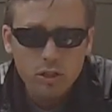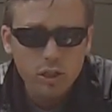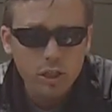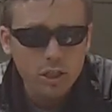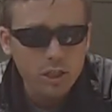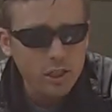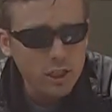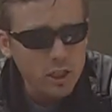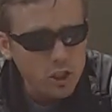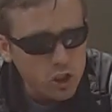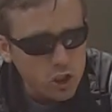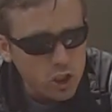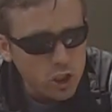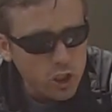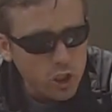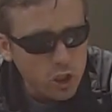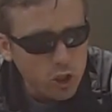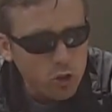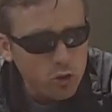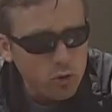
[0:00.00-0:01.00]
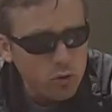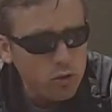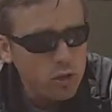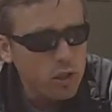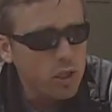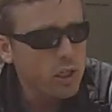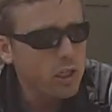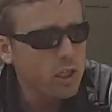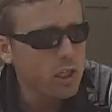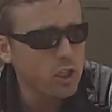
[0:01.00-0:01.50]
condition you,
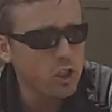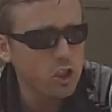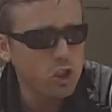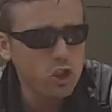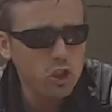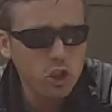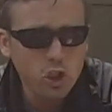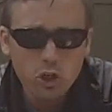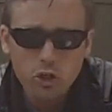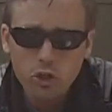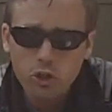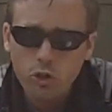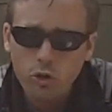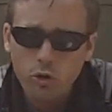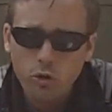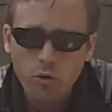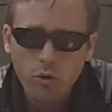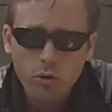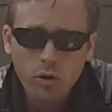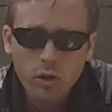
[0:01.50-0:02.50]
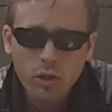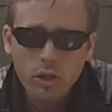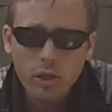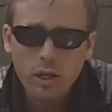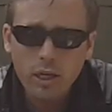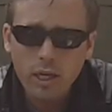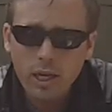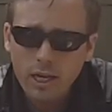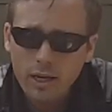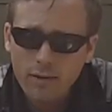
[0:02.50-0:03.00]
and show you
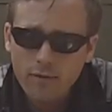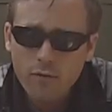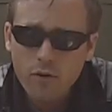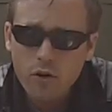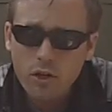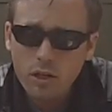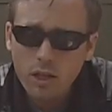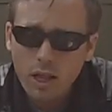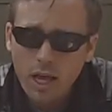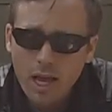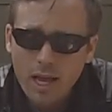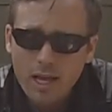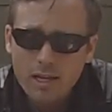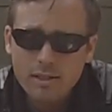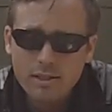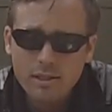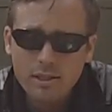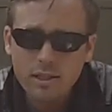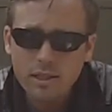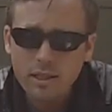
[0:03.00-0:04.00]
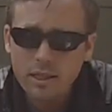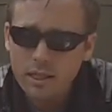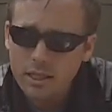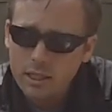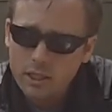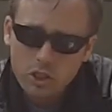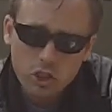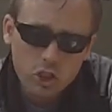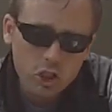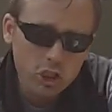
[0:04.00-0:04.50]
every last
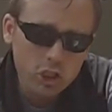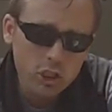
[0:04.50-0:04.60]
inch